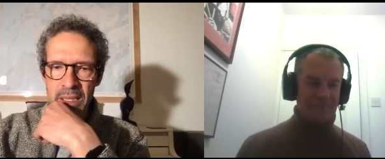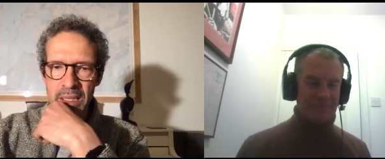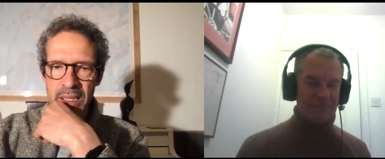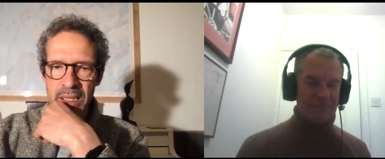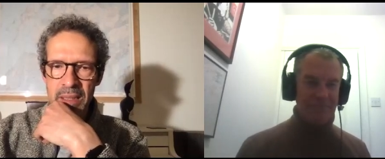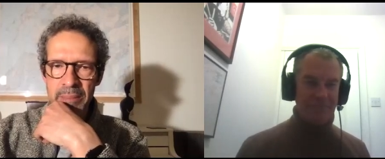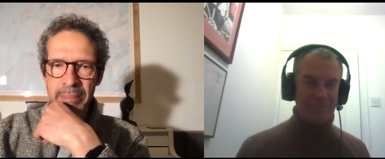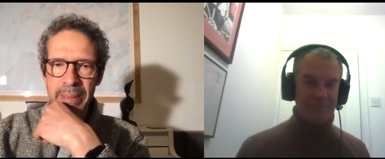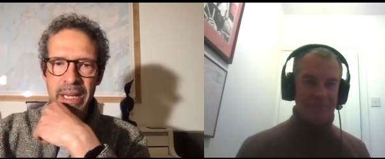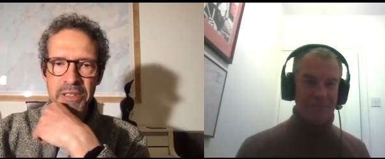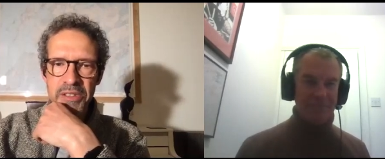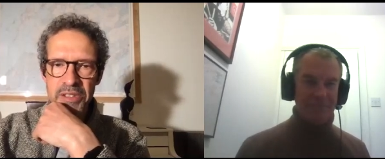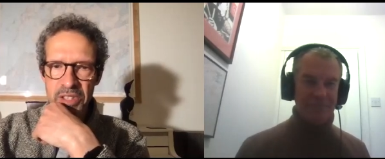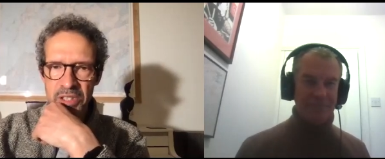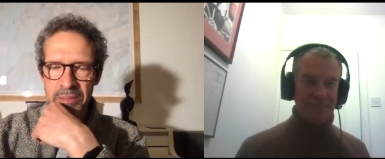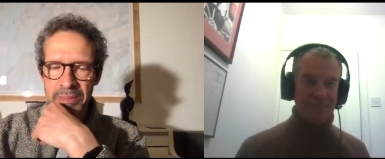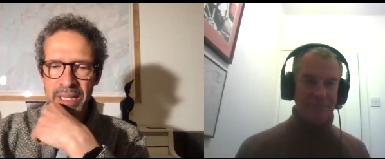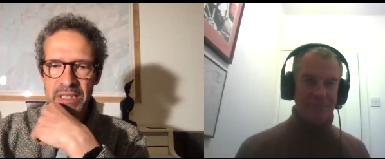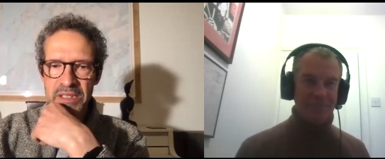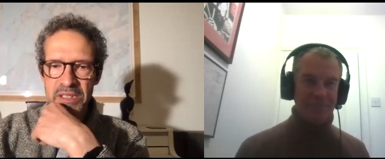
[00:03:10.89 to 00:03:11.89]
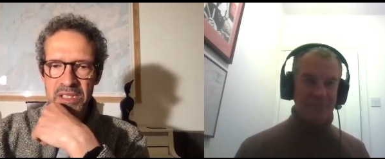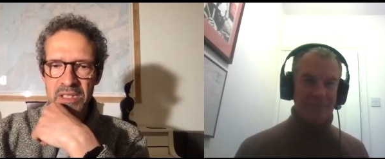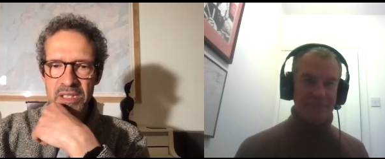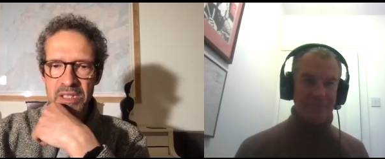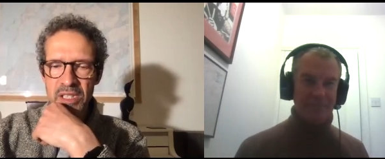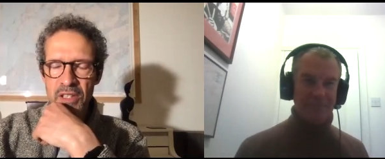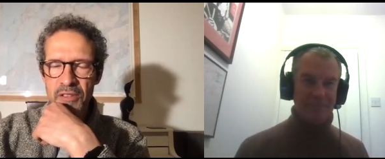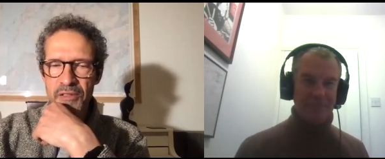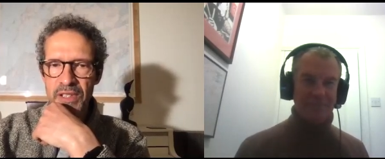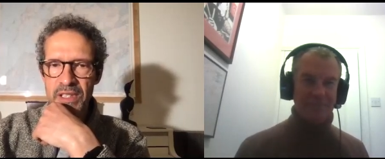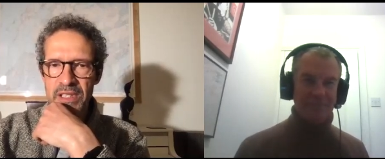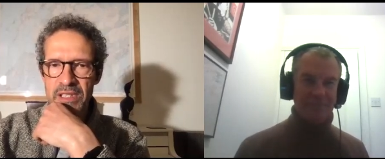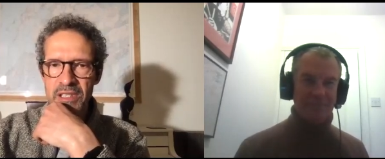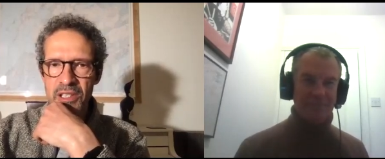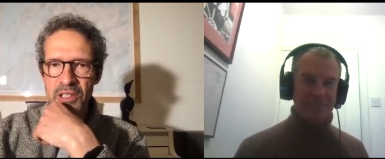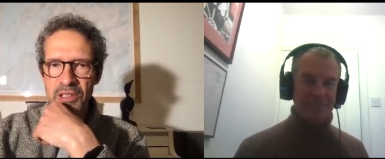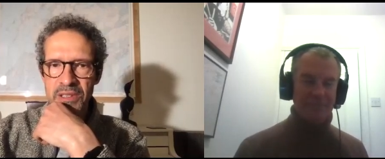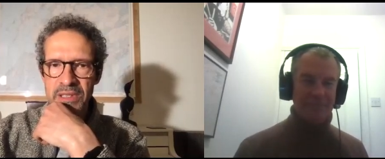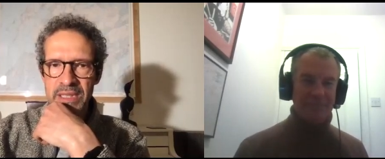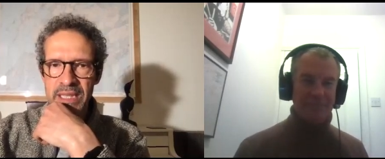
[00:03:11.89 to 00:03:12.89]
Speaker 1: you know about two months into the first
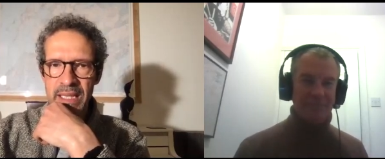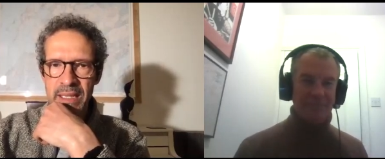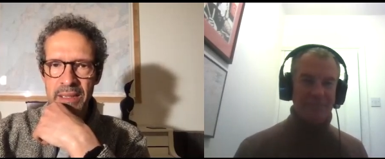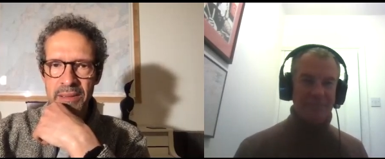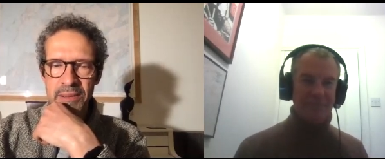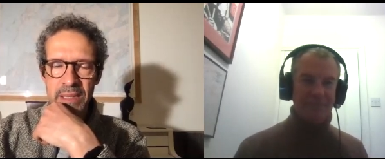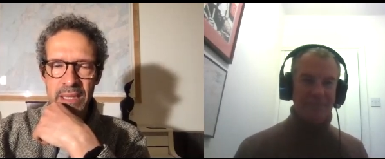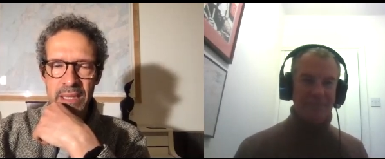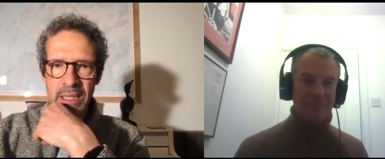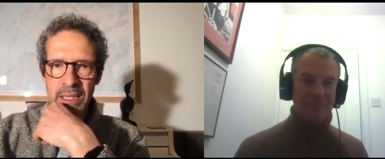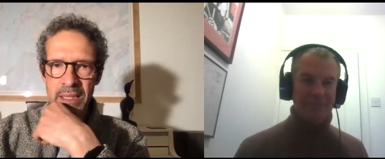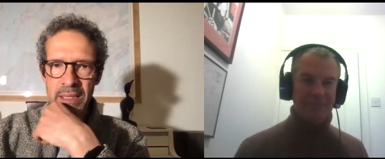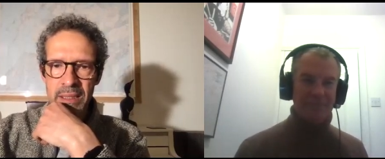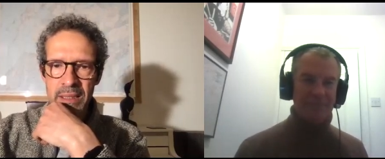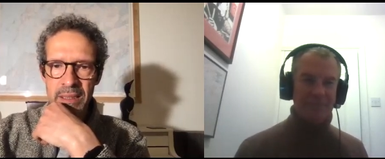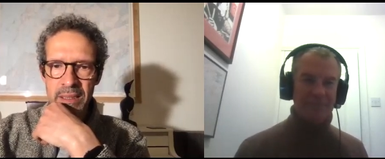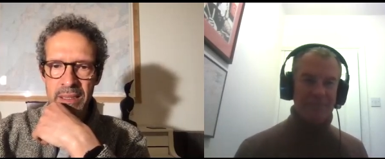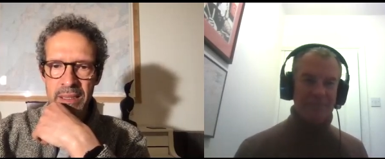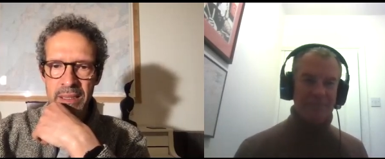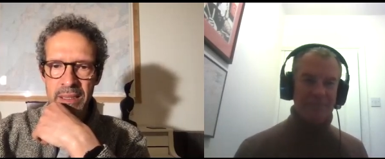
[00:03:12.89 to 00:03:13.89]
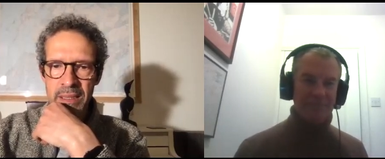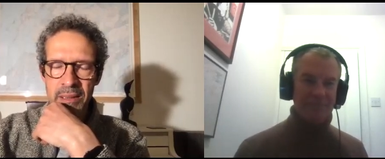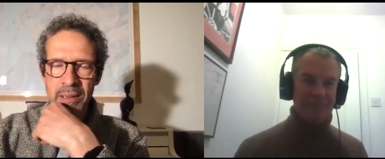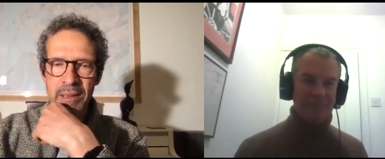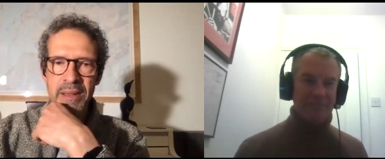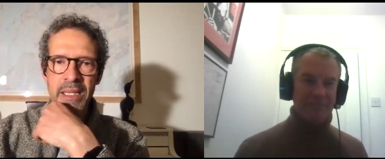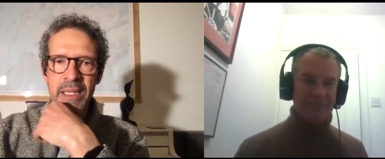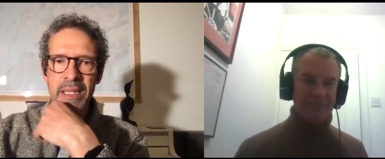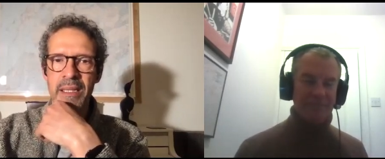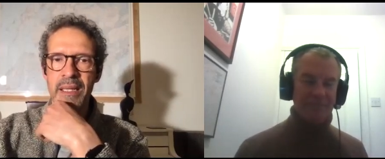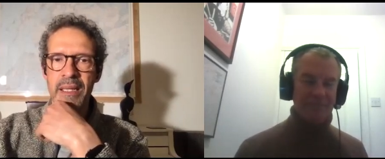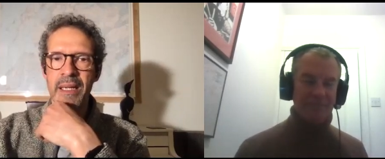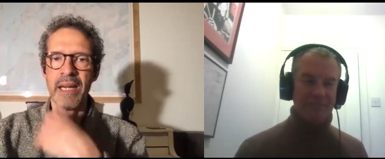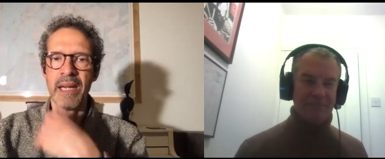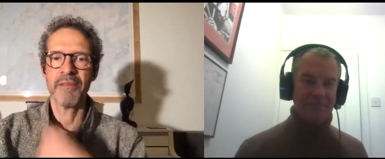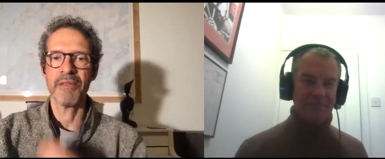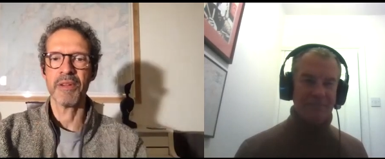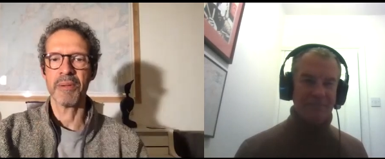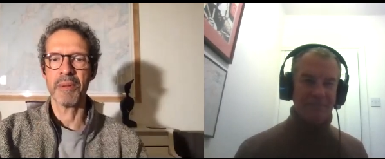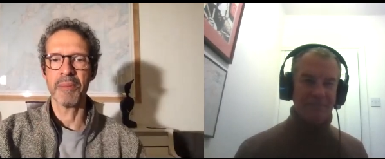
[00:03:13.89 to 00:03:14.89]
lockdown and you know i think like
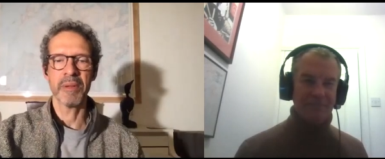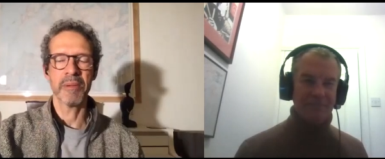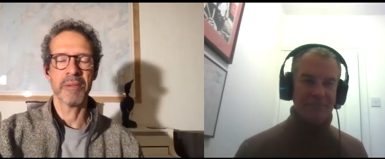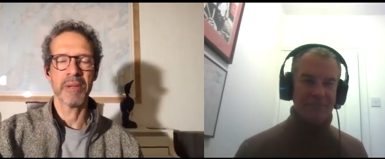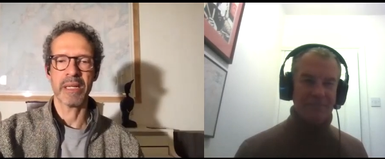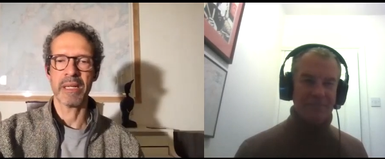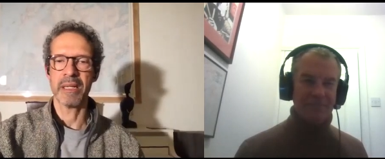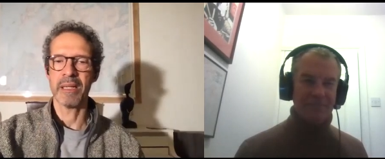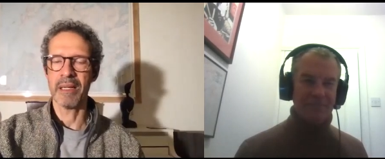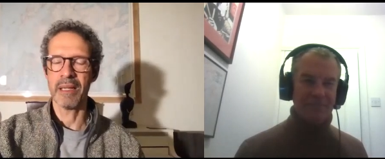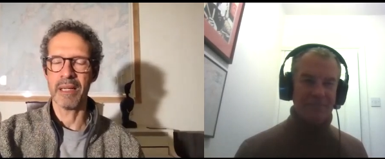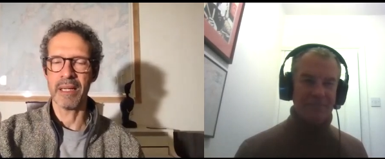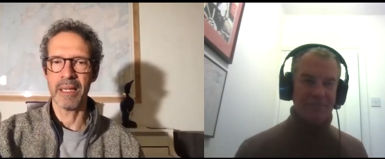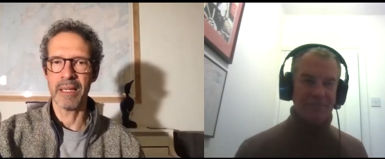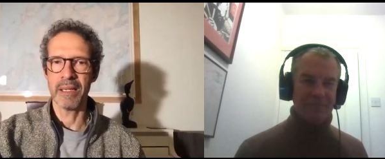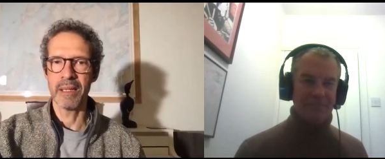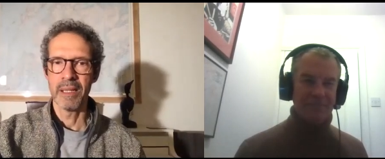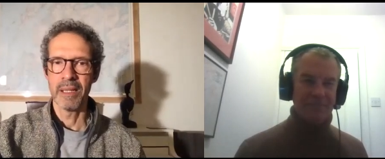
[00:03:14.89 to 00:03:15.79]
everyone we were kind of like